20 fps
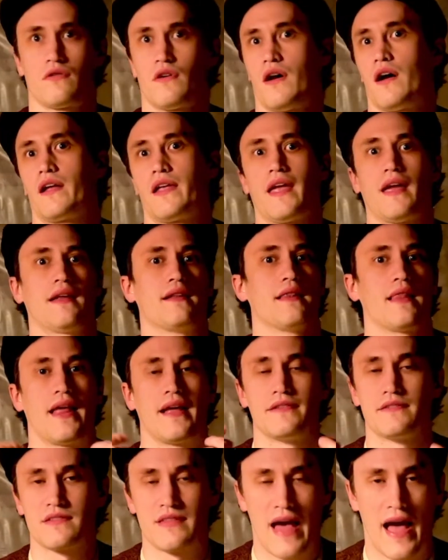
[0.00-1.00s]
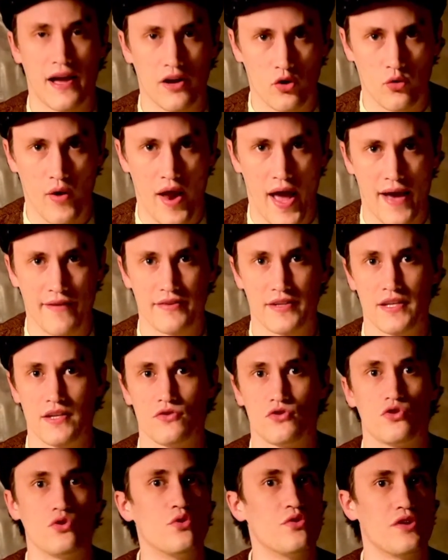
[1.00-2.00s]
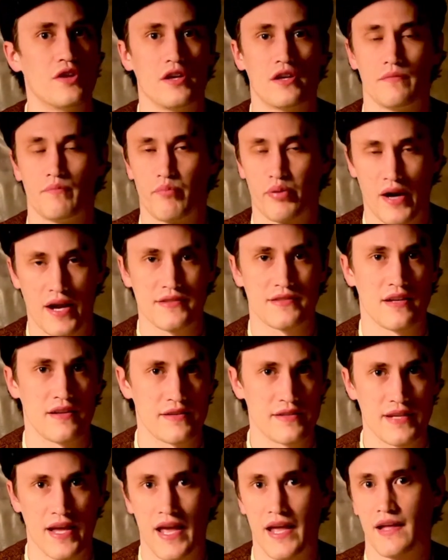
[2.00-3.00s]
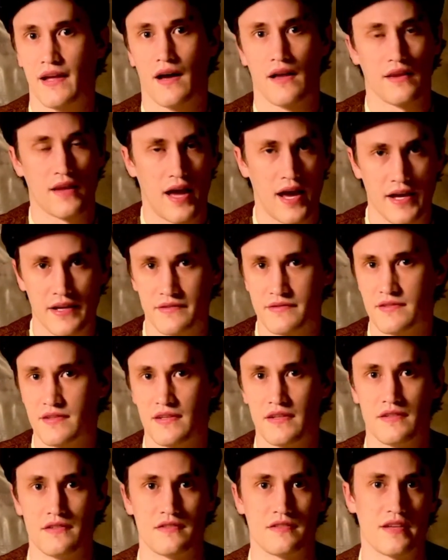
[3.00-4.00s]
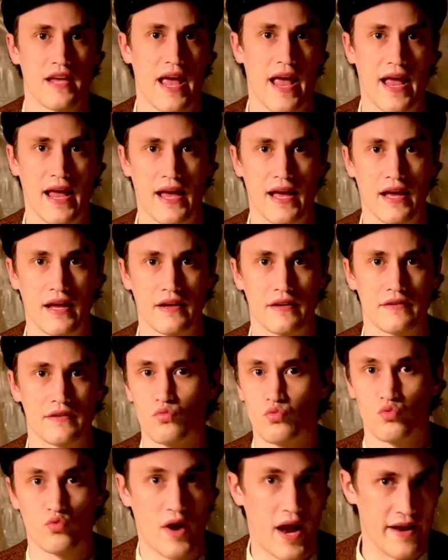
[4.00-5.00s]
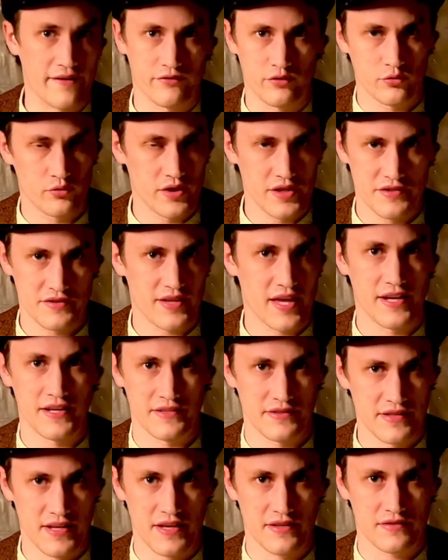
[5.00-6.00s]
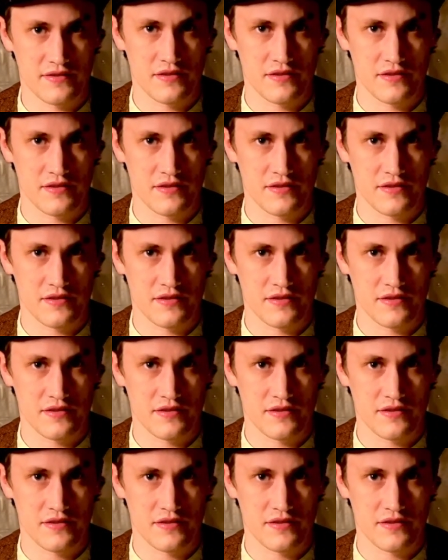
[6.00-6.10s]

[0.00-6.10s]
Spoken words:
again lends that gravity to the present day alliances and rivalries that exist.